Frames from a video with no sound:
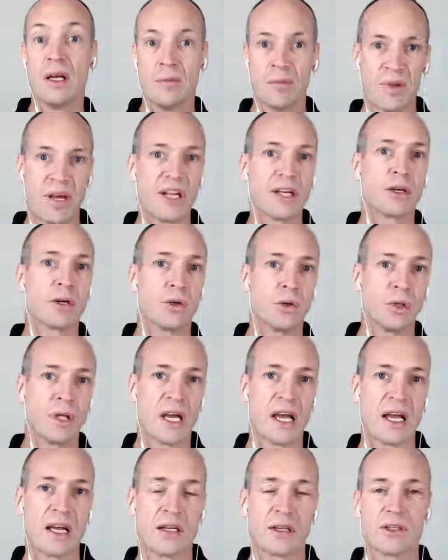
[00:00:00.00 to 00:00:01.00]
medical
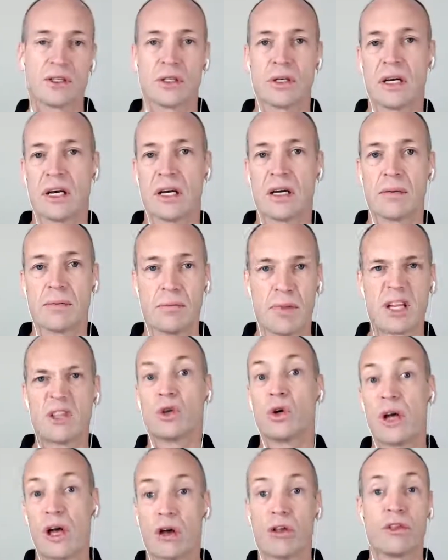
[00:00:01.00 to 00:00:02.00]
and
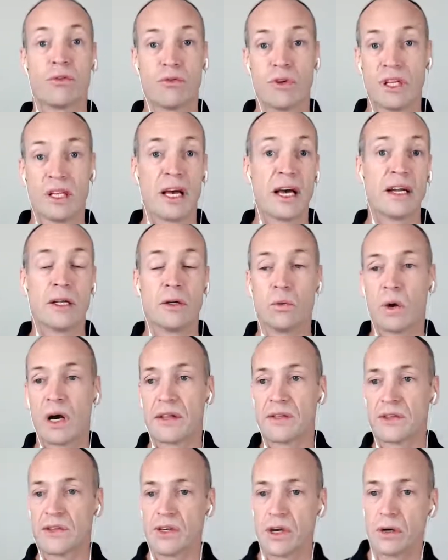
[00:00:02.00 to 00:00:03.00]
mental health related
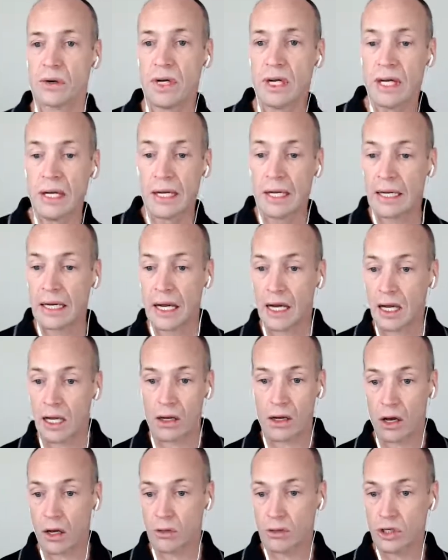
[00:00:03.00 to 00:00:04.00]
ones. So
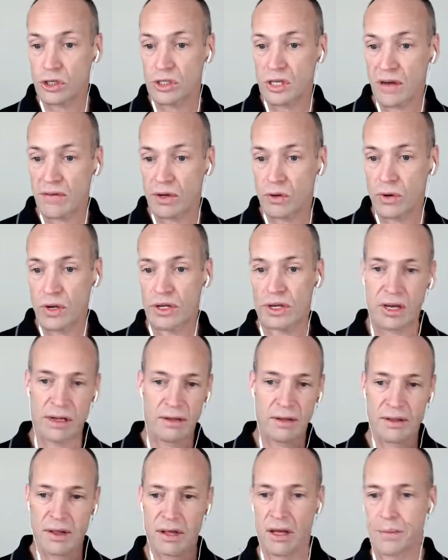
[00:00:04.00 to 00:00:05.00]
I'll just have a quick,
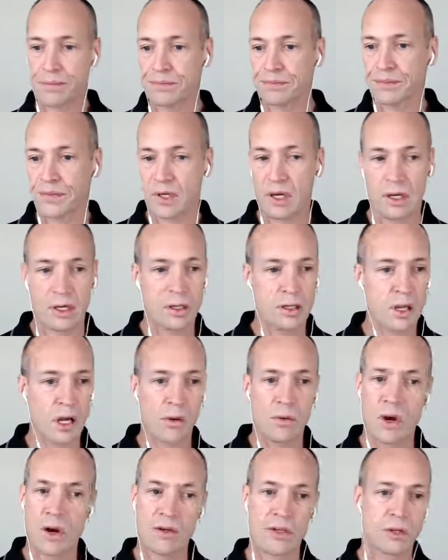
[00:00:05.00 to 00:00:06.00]

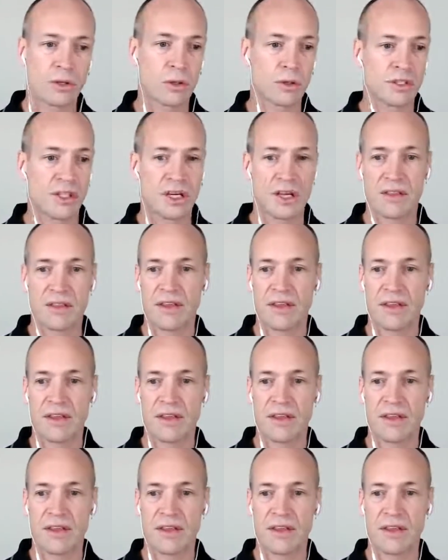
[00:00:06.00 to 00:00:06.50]
no worries at all, Tia.